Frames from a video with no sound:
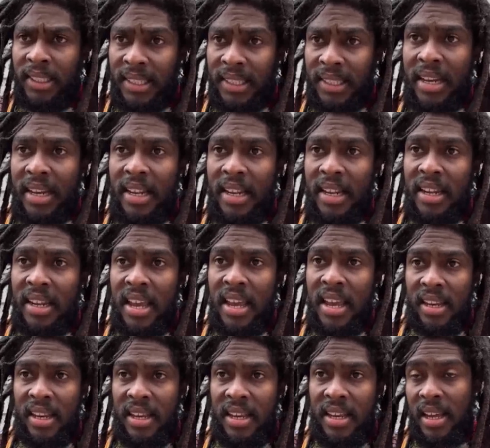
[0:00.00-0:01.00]
state in
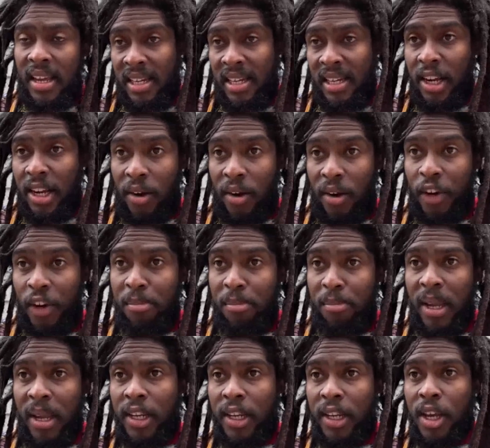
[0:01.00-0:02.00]
Haiti and the
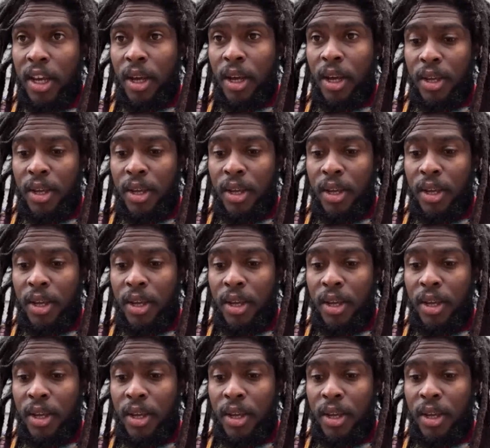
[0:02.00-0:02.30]
government,